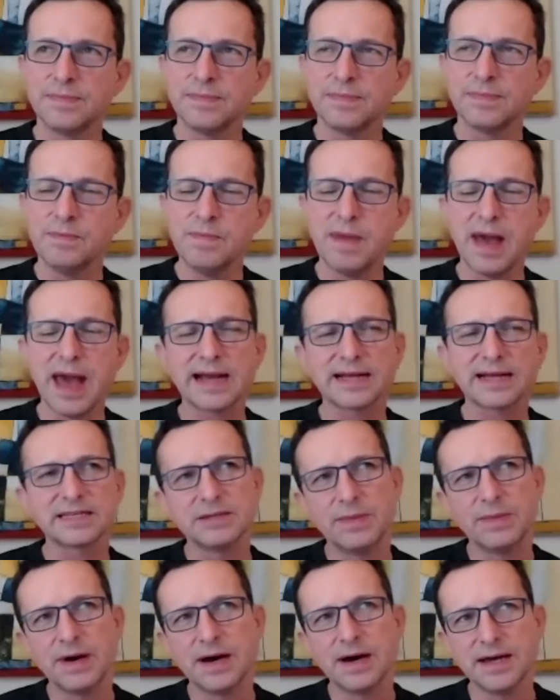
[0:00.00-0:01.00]

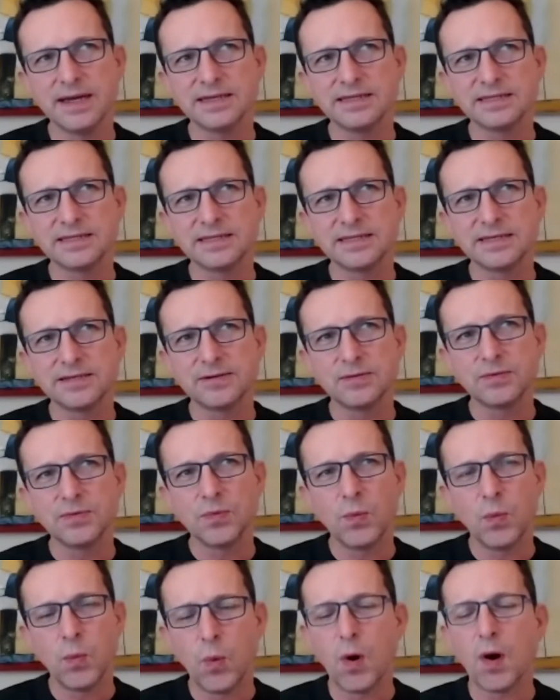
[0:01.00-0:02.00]
maximize
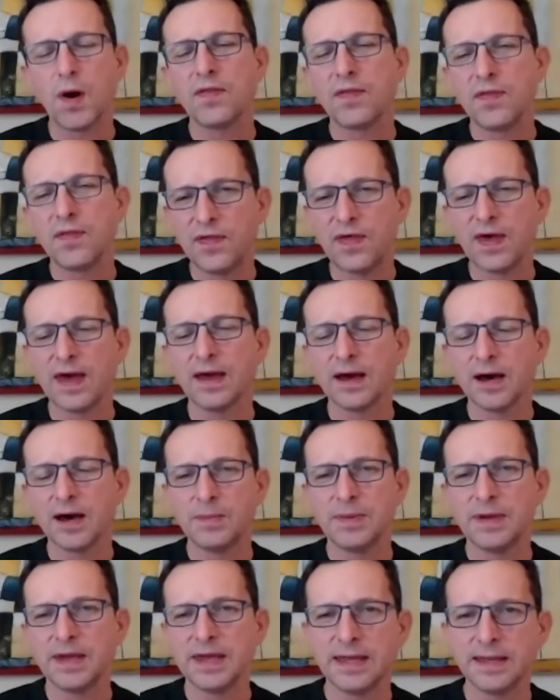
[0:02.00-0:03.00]
what
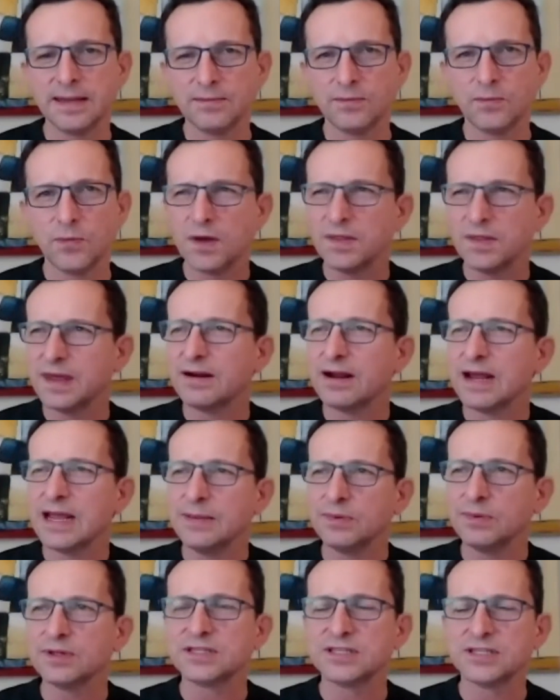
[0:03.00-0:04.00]
they're
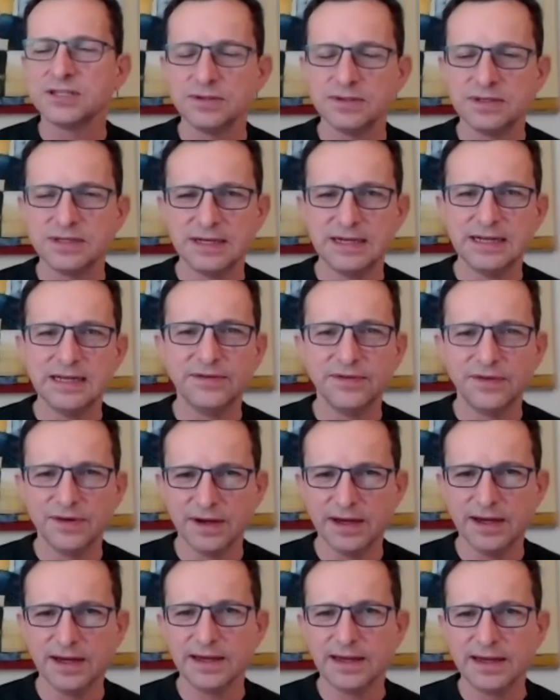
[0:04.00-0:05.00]
able to
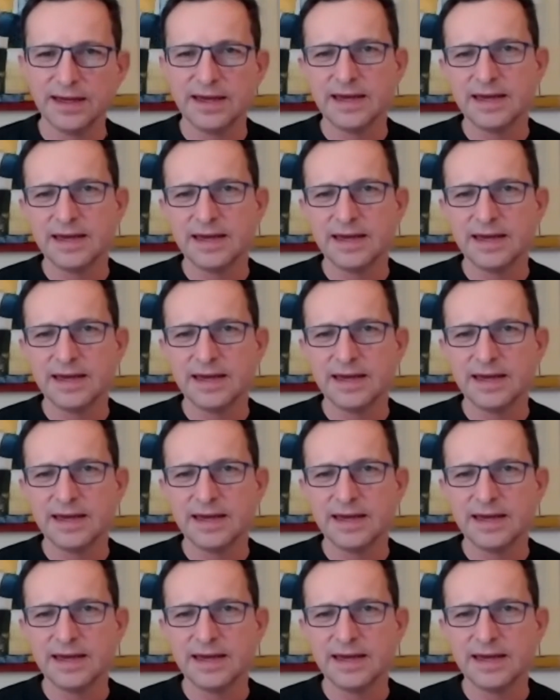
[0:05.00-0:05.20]
deliver